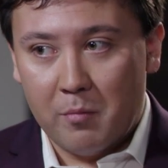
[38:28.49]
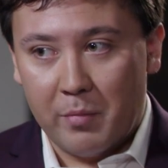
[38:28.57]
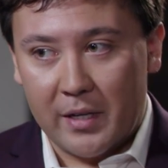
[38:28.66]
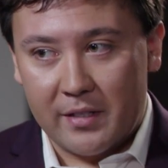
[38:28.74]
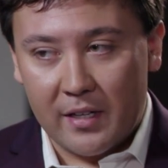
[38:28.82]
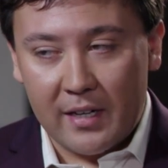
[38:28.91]

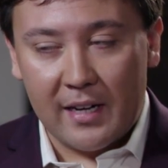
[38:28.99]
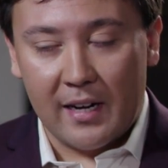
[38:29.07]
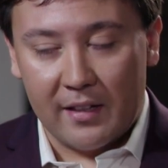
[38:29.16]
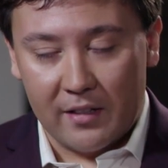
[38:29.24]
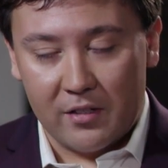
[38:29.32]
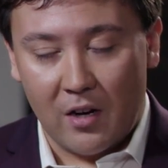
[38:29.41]
But did he
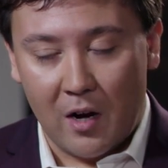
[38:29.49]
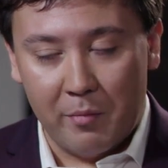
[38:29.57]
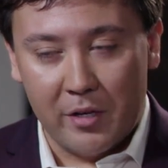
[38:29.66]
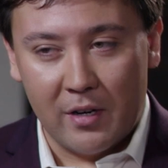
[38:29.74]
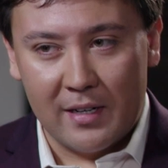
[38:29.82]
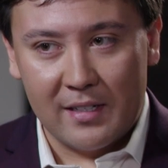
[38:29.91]
at the time
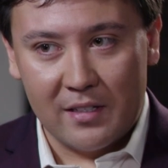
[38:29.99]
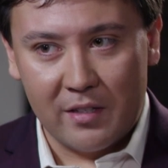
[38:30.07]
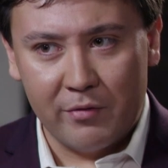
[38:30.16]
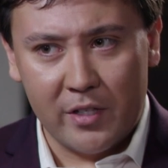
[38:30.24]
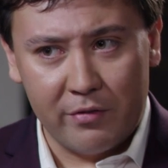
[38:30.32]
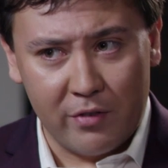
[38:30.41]
in
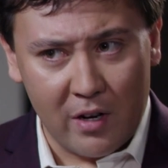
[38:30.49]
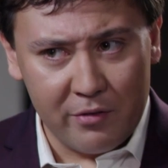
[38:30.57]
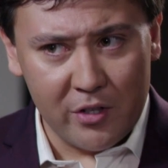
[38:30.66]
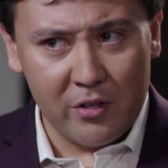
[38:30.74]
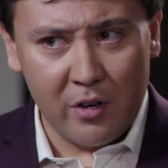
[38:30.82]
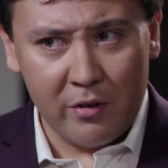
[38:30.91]
1975, do
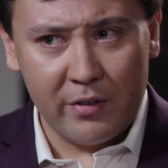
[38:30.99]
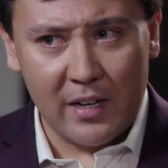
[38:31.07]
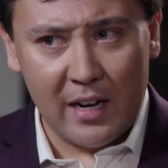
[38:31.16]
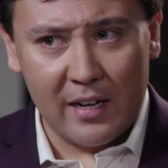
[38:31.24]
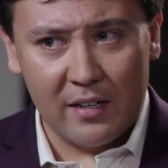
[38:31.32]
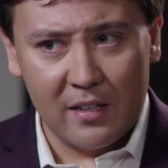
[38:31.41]
you know if he
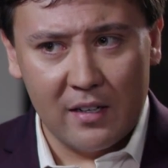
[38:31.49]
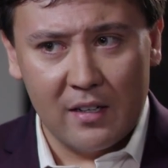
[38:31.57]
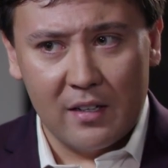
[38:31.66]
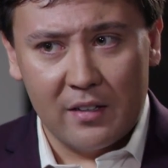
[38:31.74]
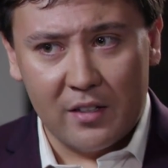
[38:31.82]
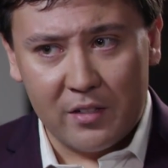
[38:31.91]
had
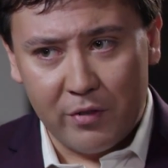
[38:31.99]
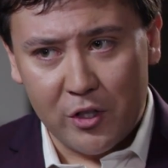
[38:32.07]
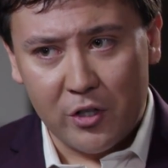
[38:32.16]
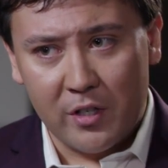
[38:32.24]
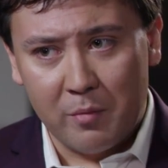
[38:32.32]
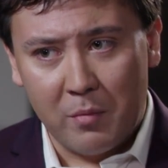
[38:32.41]
this
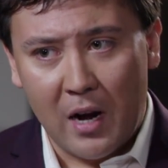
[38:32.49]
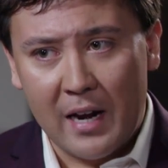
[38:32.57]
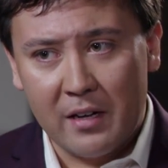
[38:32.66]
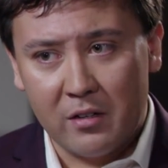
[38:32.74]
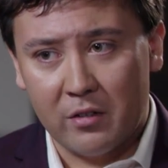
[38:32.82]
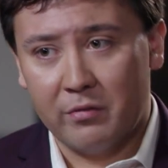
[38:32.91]
vision in
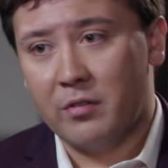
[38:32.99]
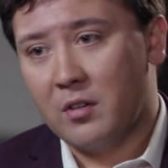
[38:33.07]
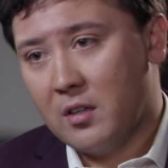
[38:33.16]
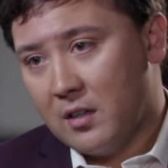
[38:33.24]
mind of,